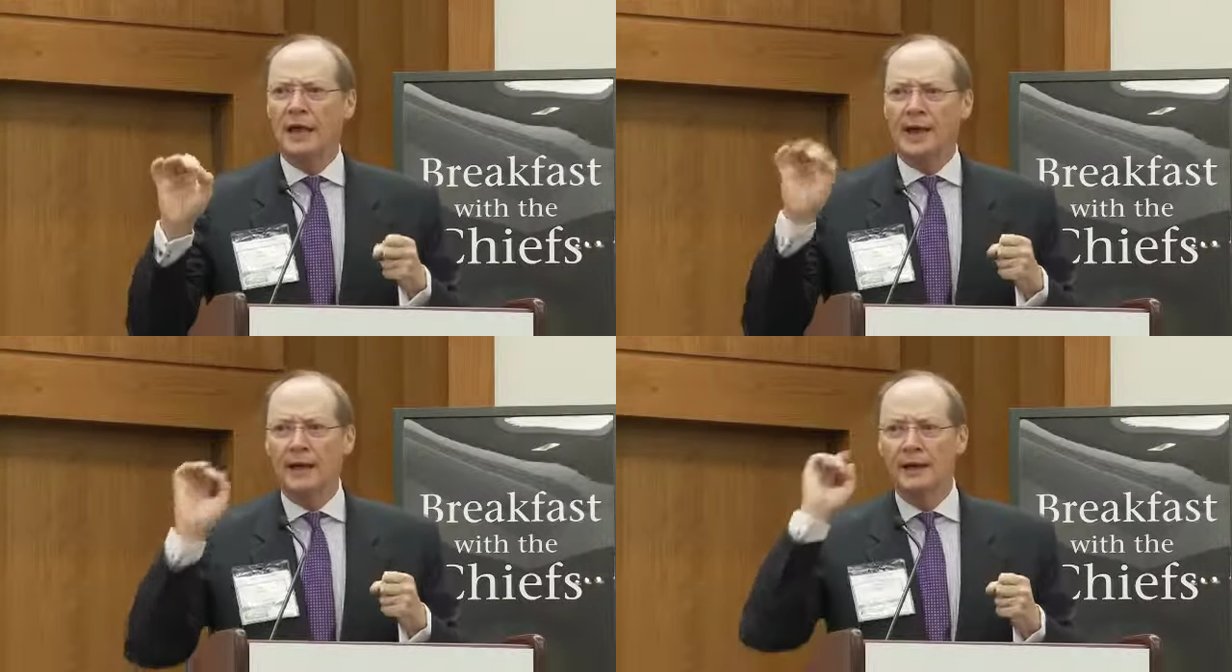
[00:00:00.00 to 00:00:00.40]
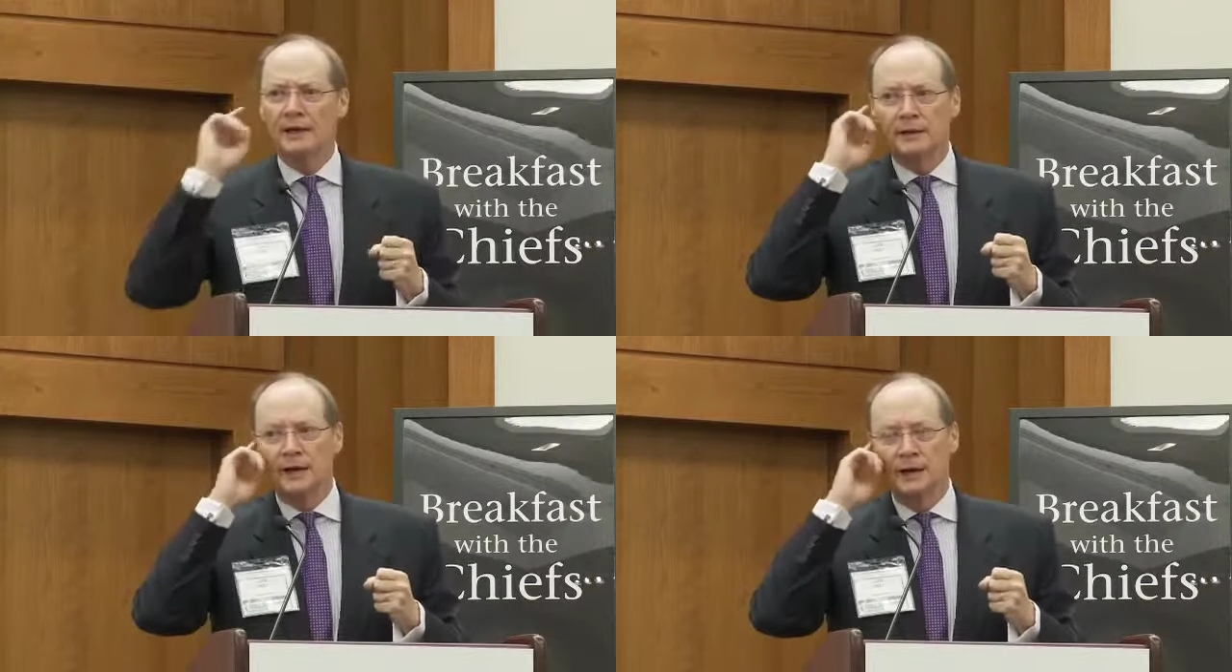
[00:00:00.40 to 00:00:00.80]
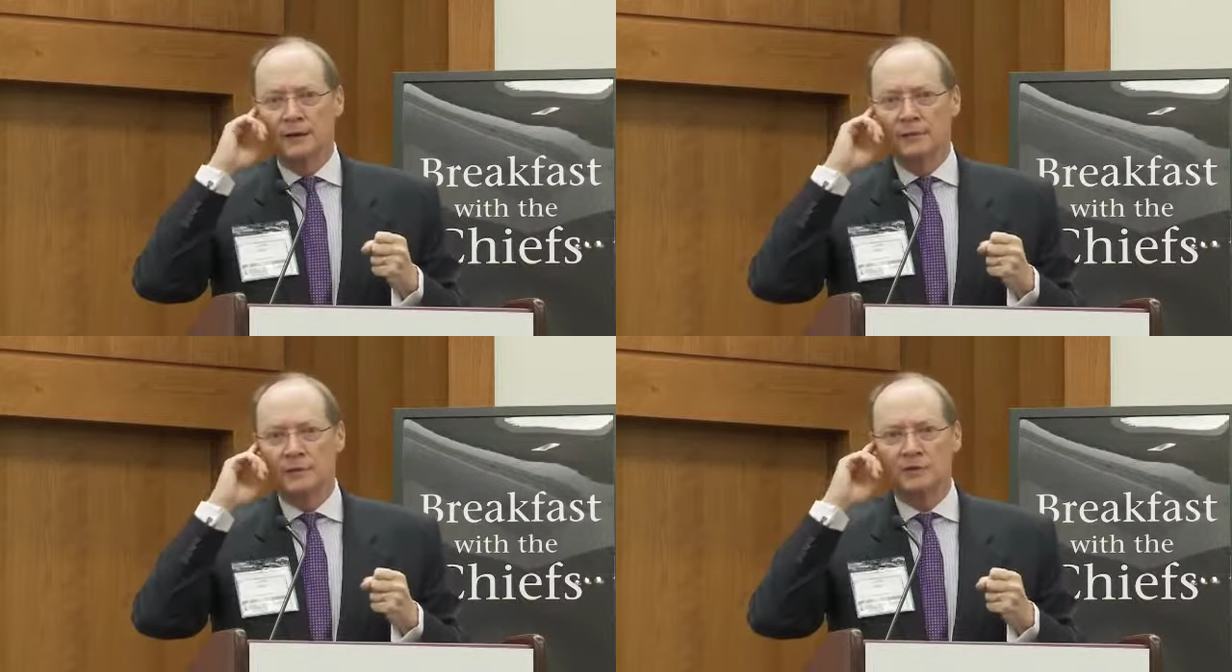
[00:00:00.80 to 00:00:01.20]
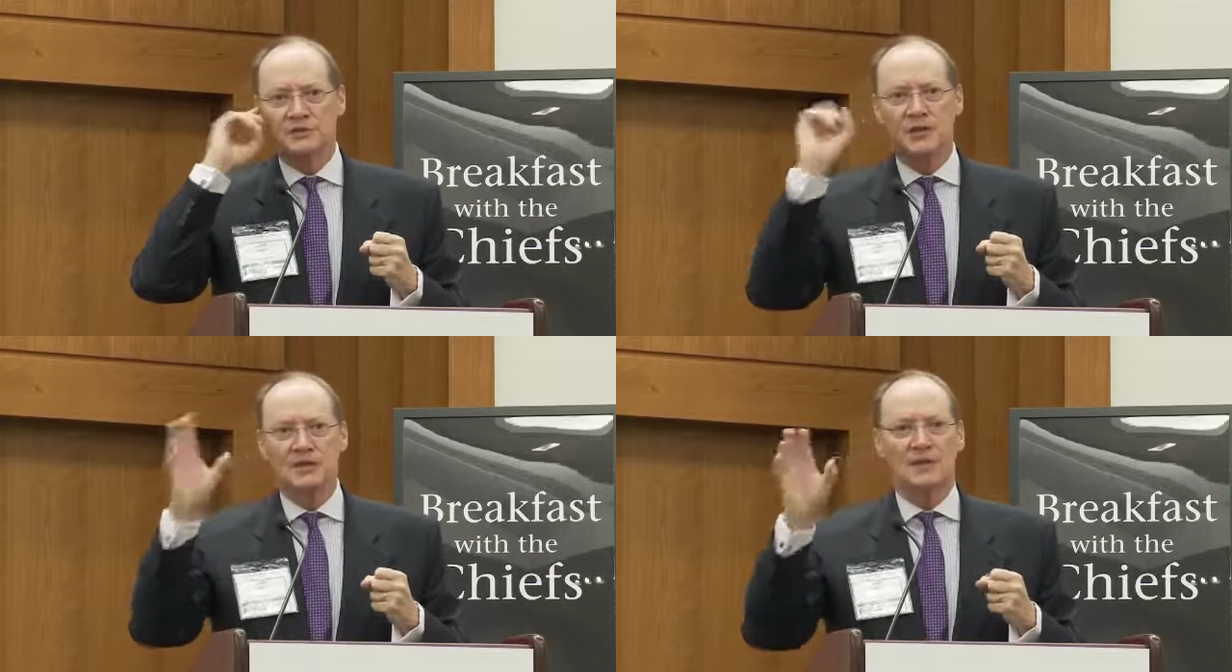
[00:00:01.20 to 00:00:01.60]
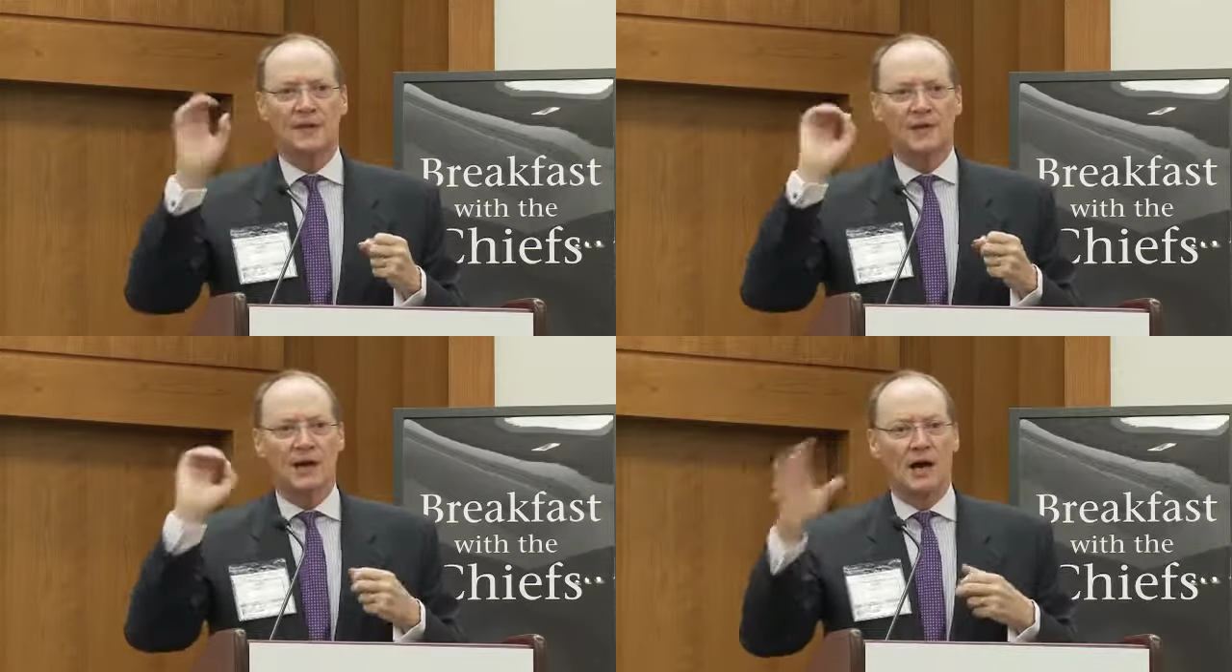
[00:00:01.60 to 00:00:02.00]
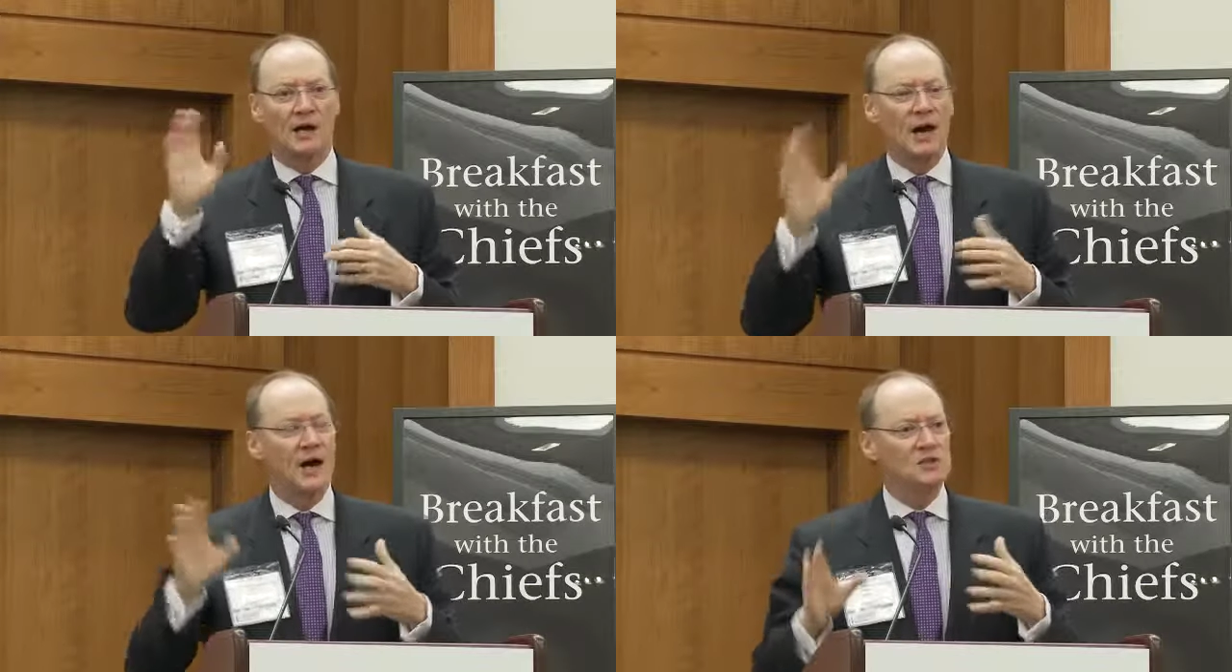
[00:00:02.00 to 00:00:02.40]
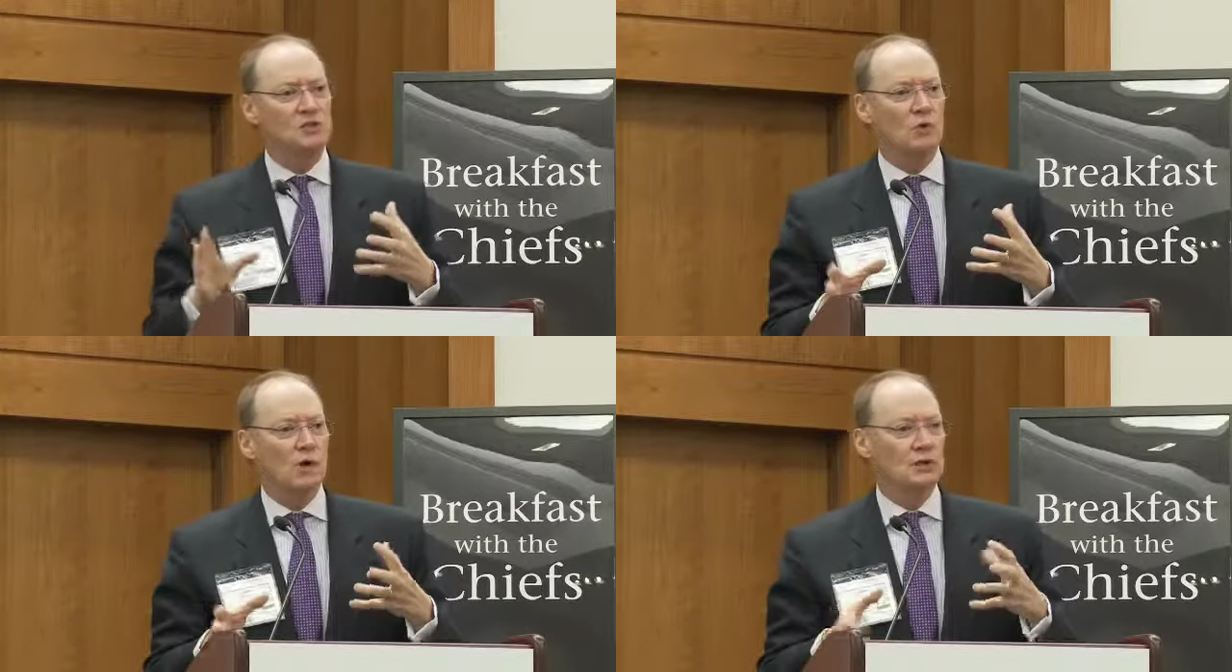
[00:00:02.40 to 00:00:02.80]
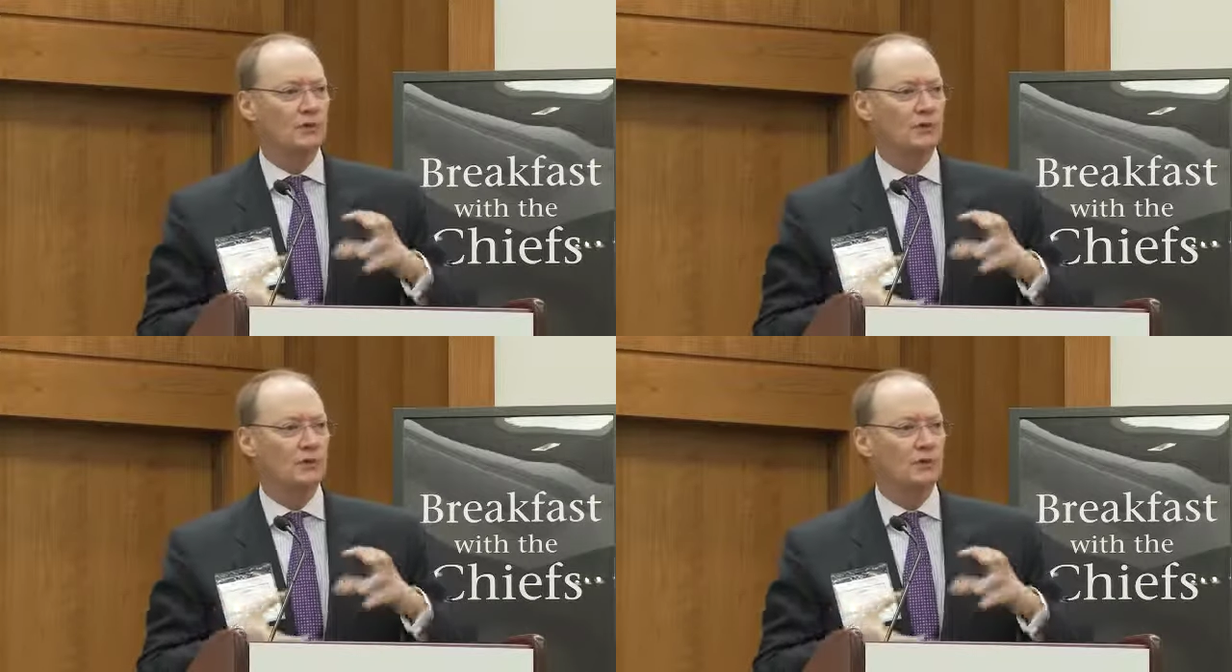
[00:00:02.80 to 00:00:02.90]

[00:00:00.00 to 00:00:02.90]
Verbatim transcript: and you'll see a construct